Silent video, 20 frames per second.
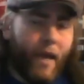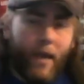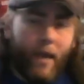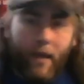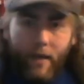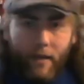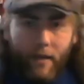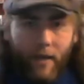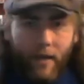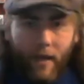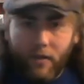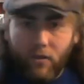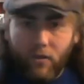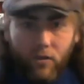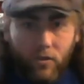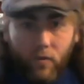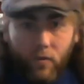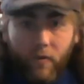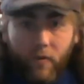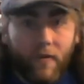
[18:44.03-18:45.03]
And not
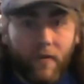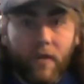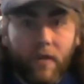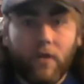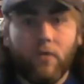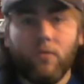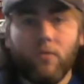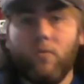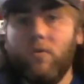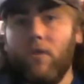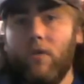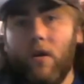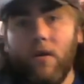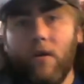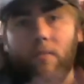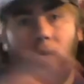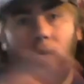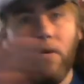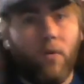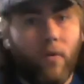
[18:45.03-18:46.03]
just doing videos. We're
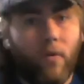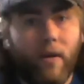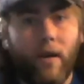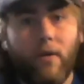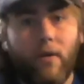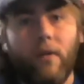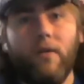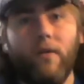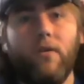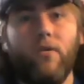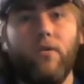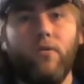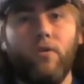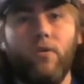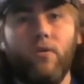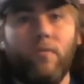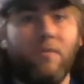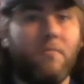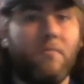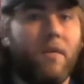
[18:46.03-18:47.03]
talking about going out onto
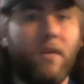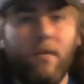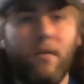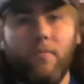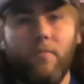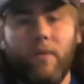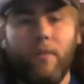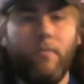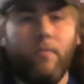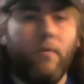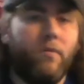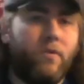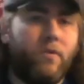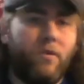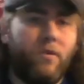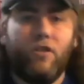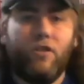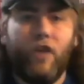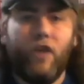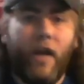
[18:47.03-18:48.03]
YouTube and meeting people and
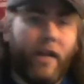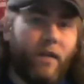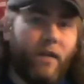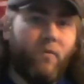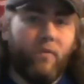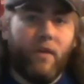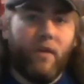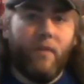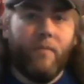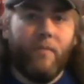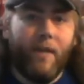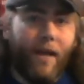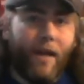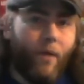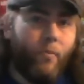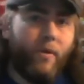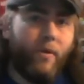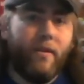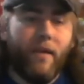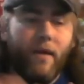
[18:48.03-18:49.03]
just chatting with them and
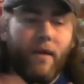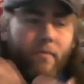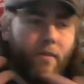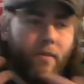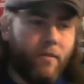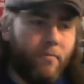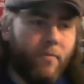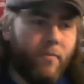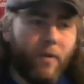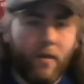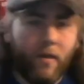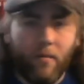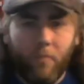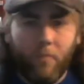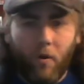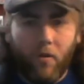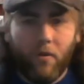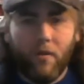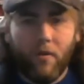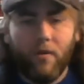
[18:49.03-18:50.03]
helping them and being a
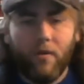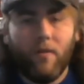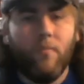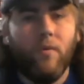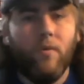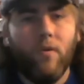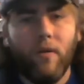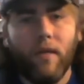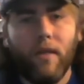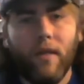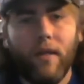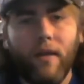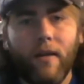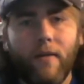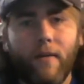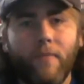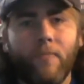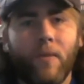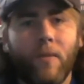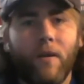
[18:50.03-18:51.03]
part of the community.
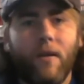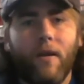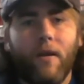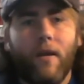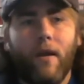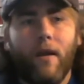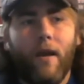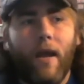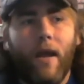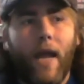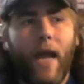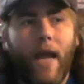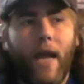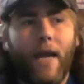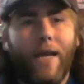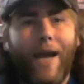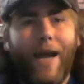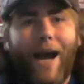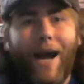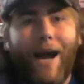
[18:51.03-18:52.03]

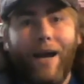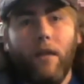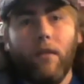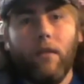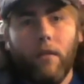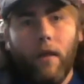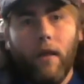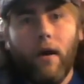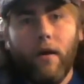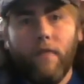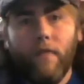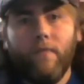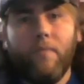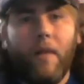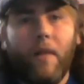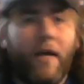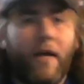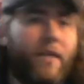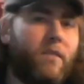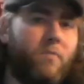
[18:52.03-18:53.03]
And I love
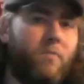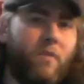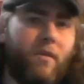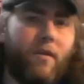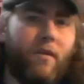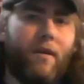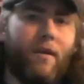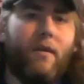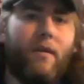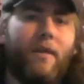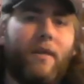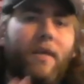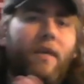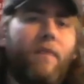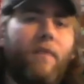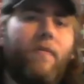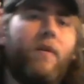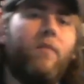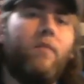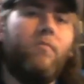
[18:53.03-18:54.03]
blacksmithing
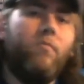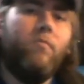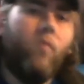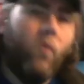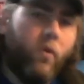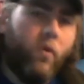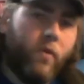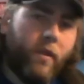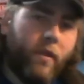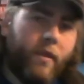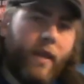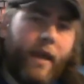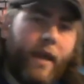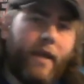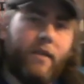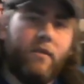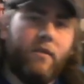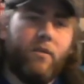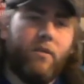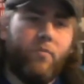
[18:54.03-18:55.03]
even more than
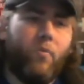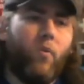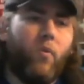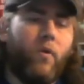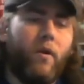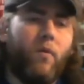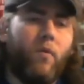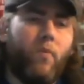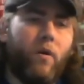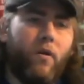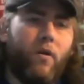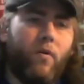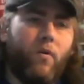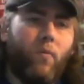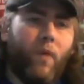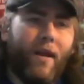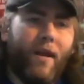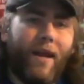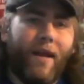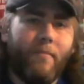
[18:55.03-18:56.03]
that to the point where
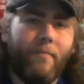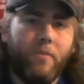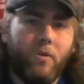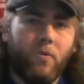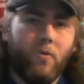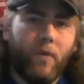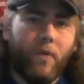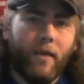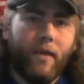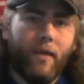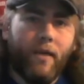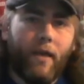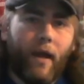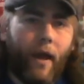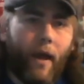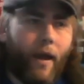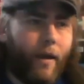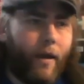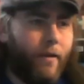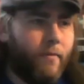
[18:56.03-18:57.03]
when I'm doing it,
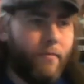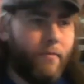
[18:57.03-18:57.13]
I,